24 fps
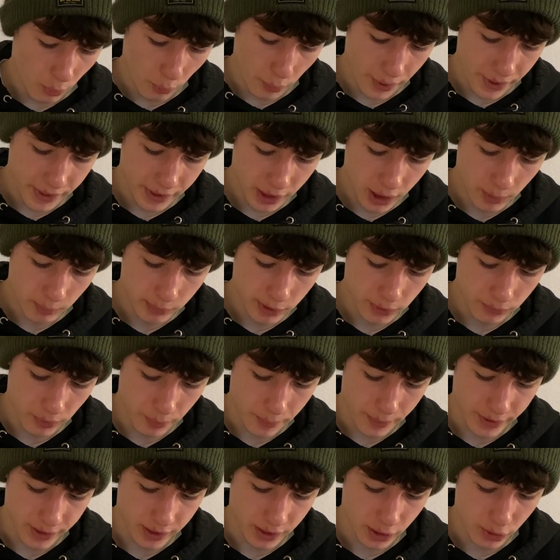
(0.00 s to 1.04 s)
When it comes to the
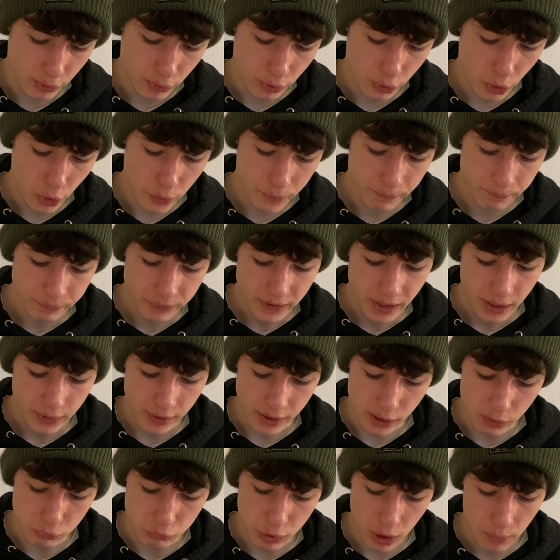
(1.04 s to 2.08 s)
material,
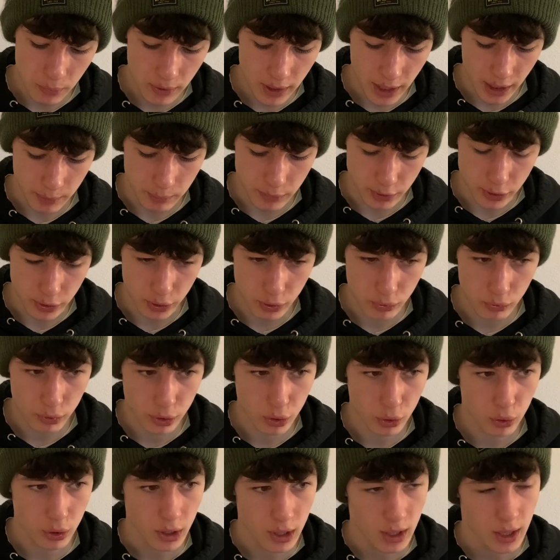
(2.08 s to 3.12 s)
this rubber-like
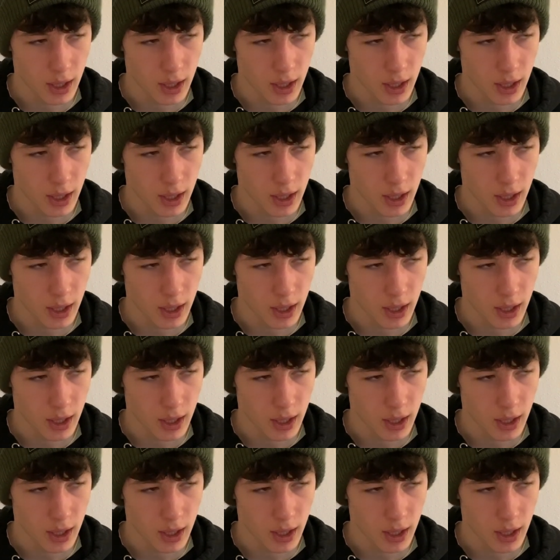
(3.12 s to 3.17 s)
material,